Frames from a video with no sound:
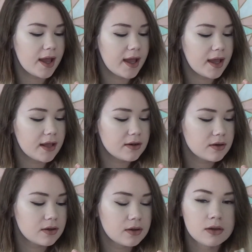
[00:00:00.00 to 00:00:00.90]
and
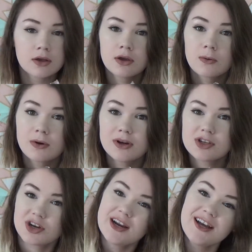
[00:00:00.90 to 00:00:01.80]
we're going to
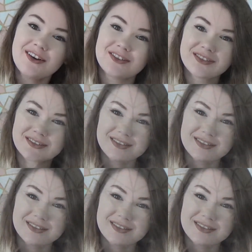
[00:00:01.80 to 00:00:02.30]
try it out.